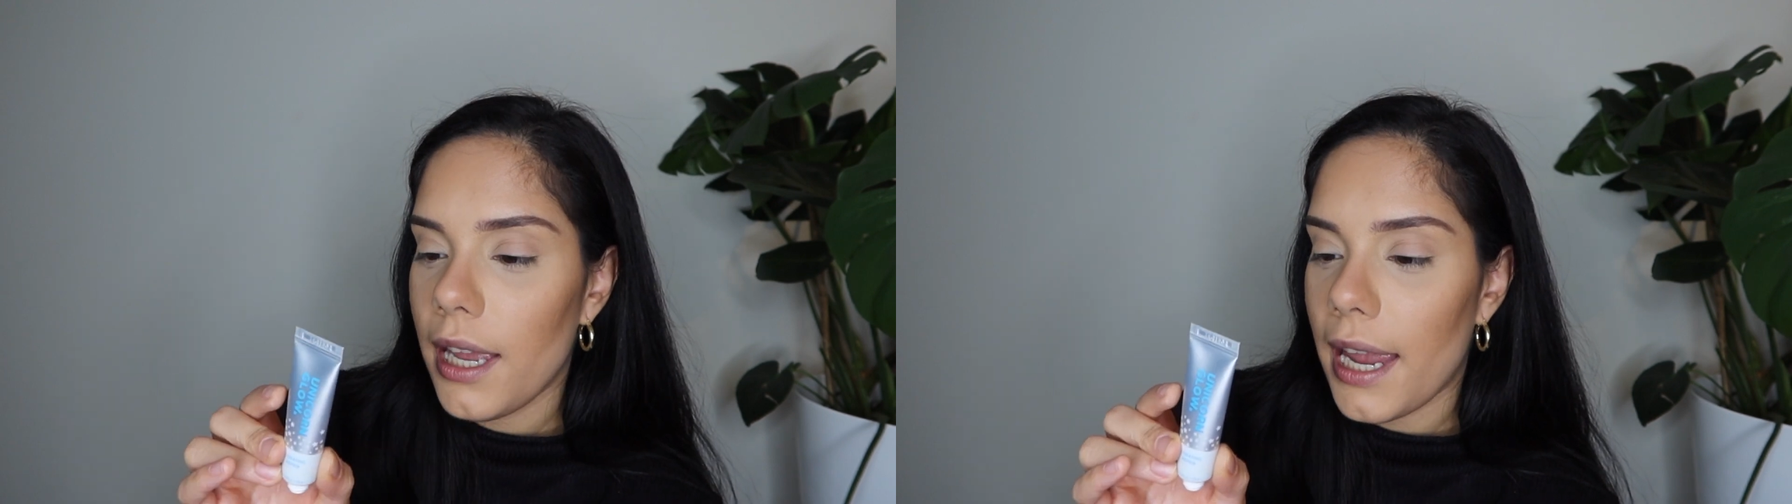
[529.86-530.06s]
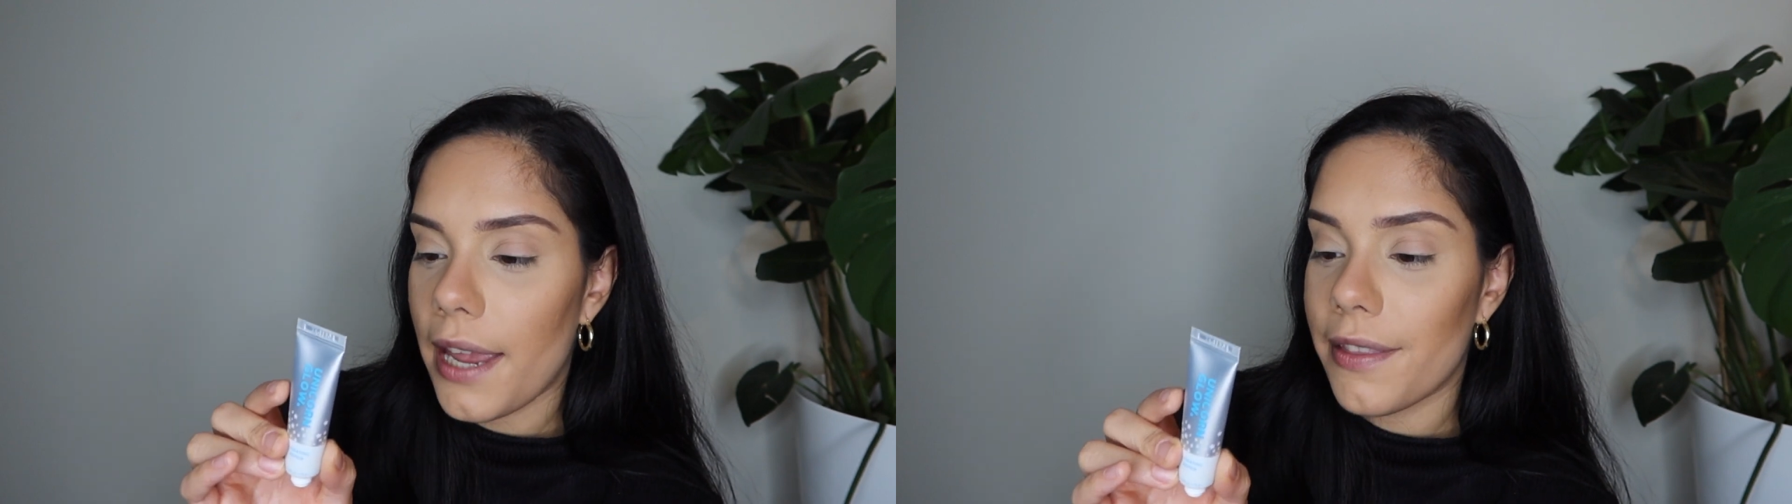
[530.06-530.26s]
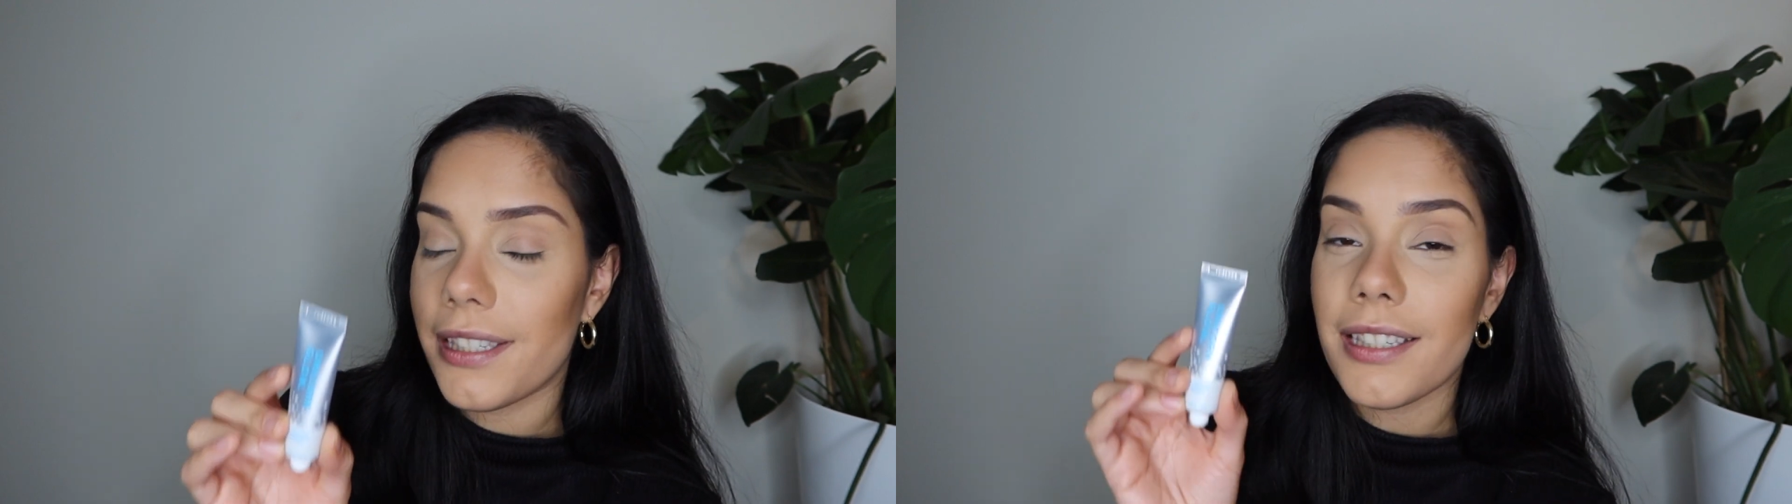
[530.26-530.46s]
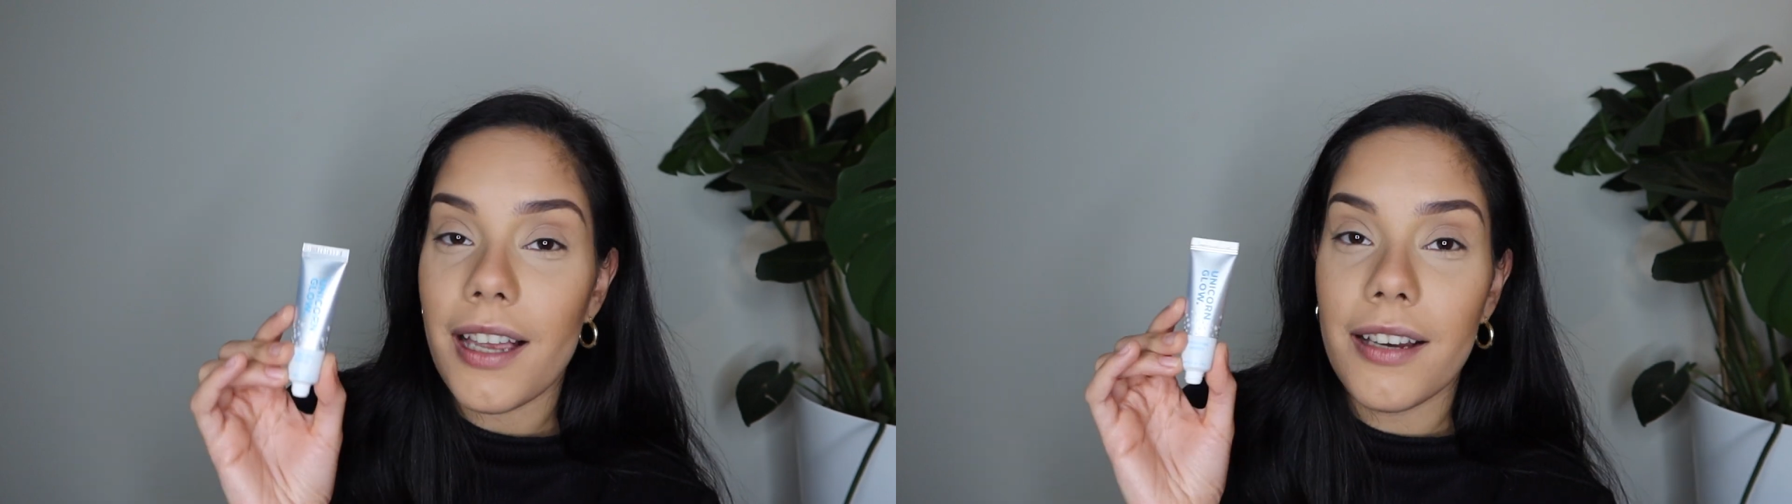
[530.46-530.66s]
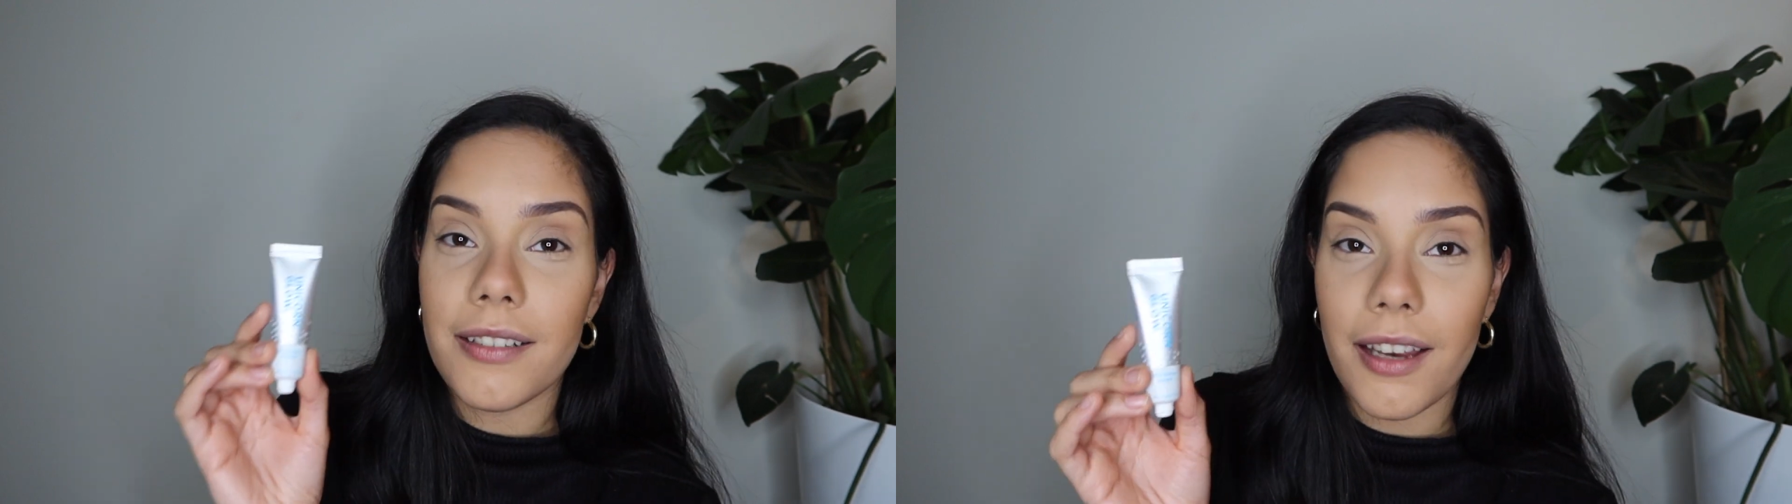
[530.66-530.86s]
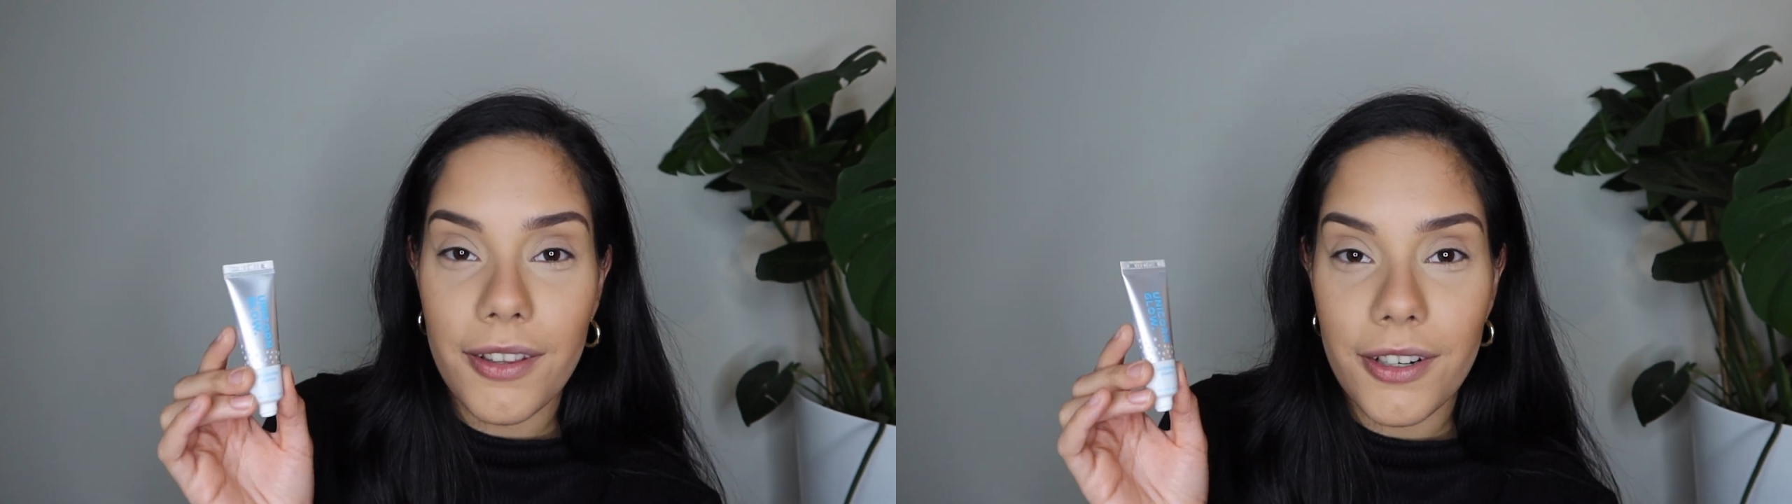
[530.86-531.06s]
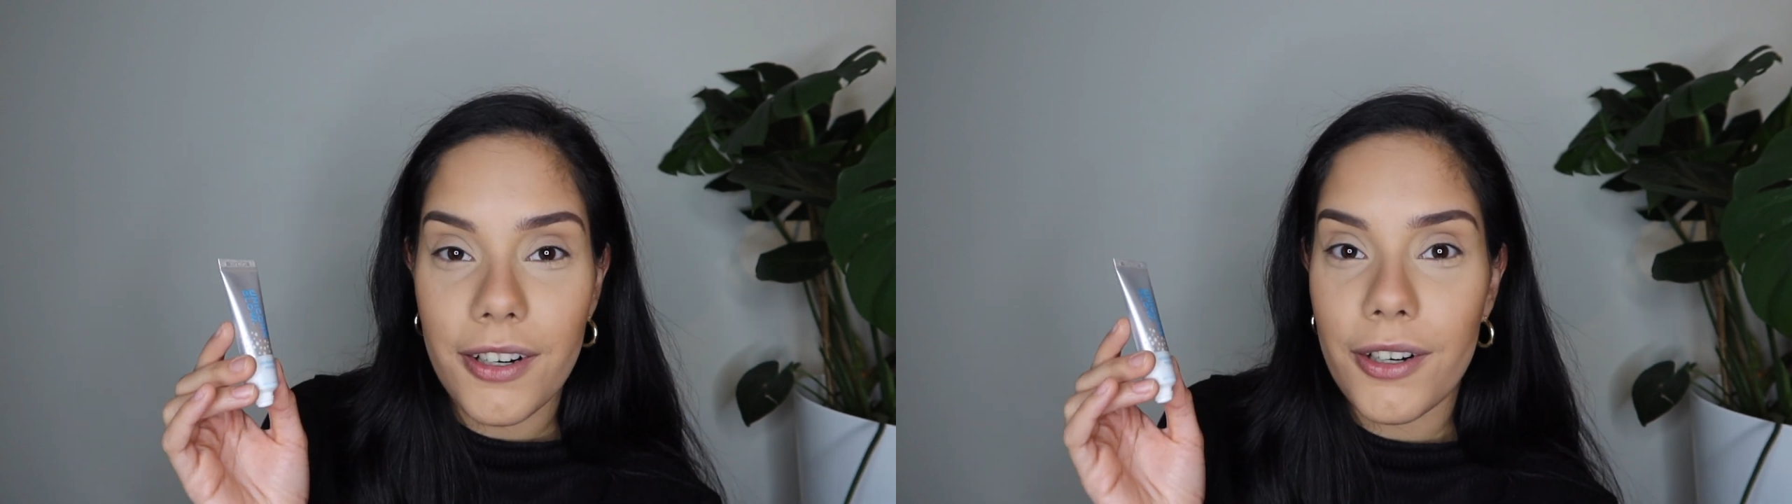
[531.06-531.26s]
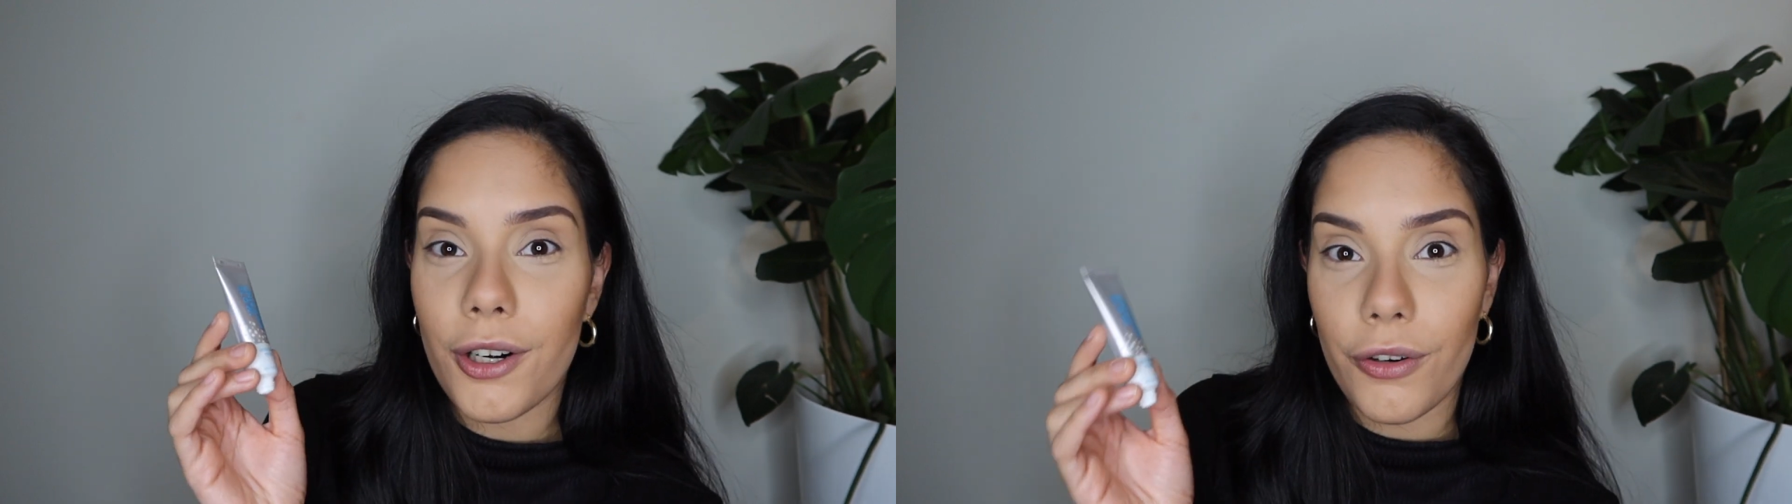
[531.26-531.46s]
And this is
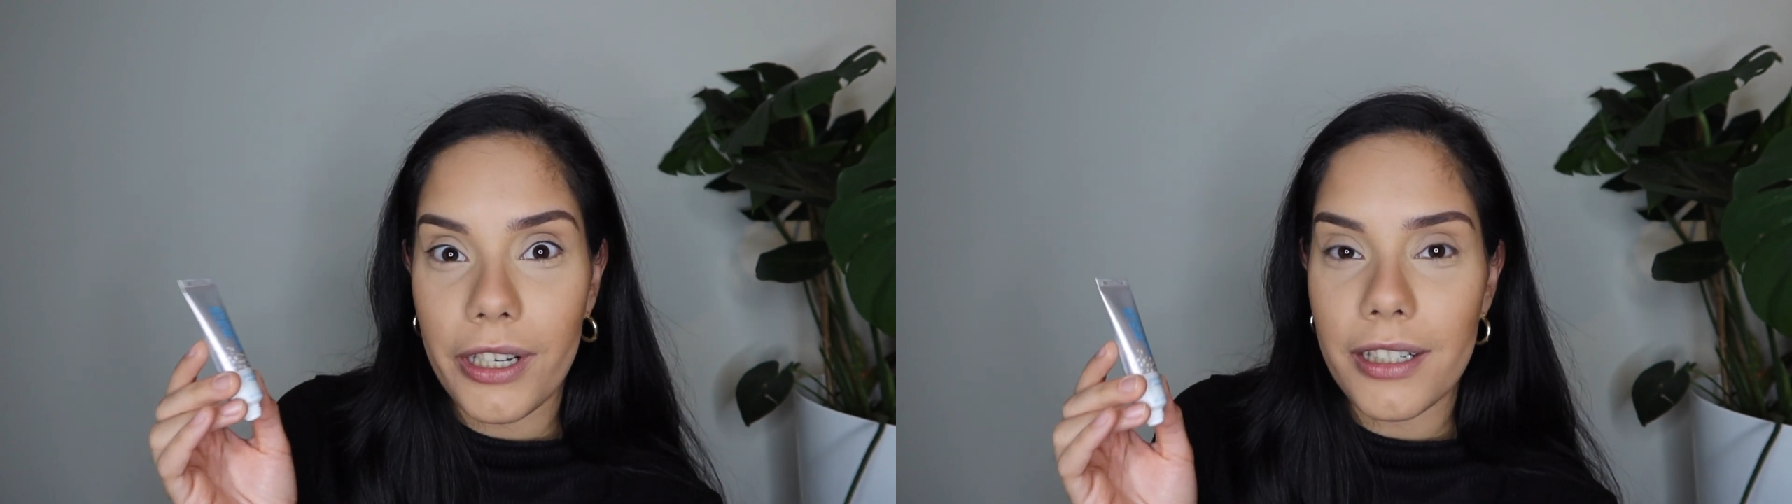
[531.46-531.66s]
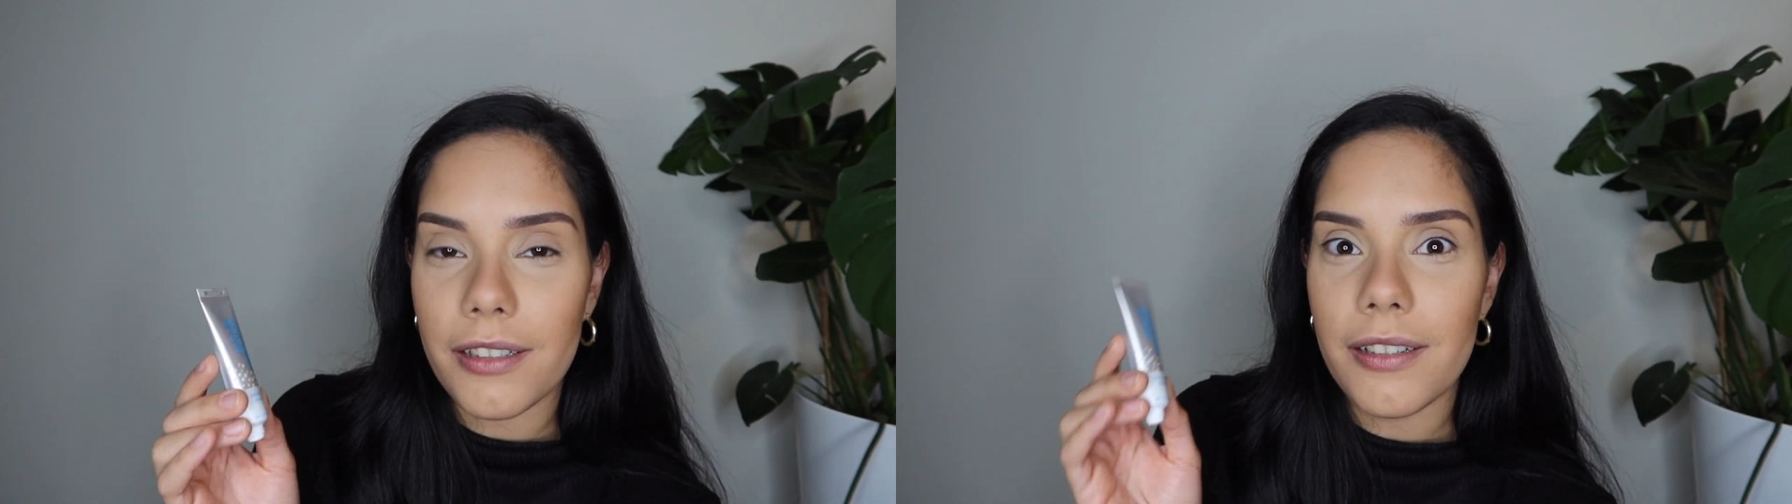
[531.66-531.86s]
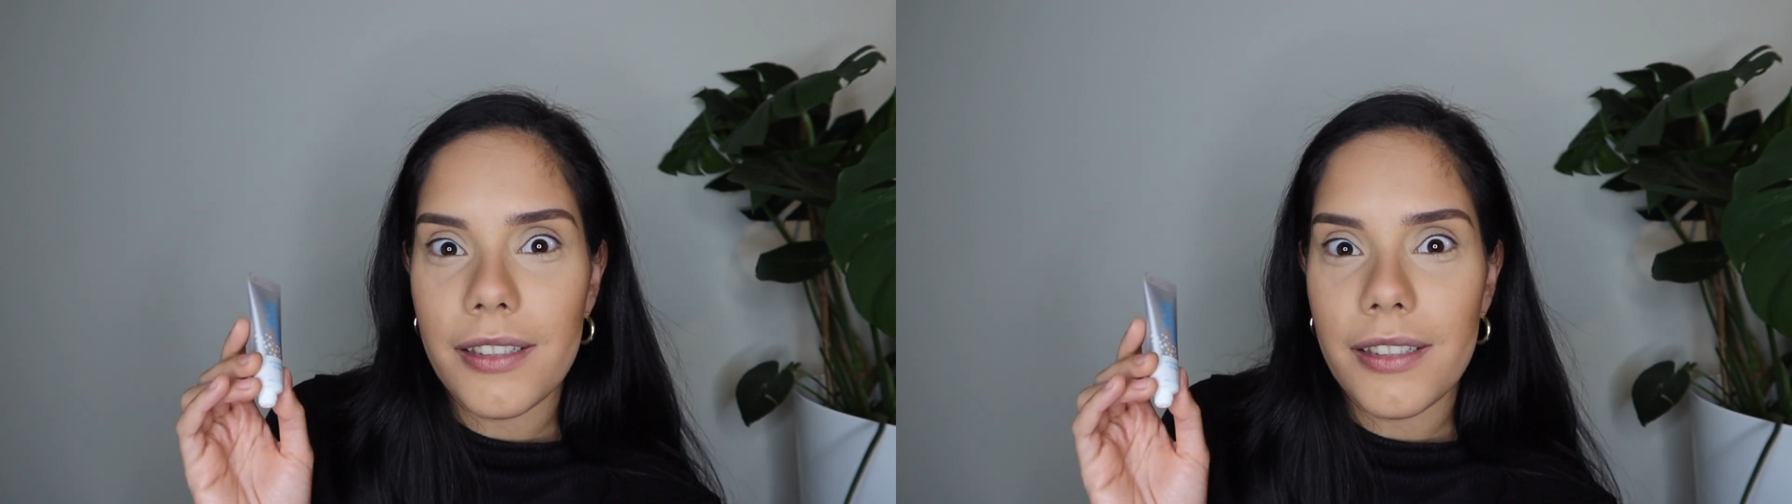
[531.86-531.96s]
another Korean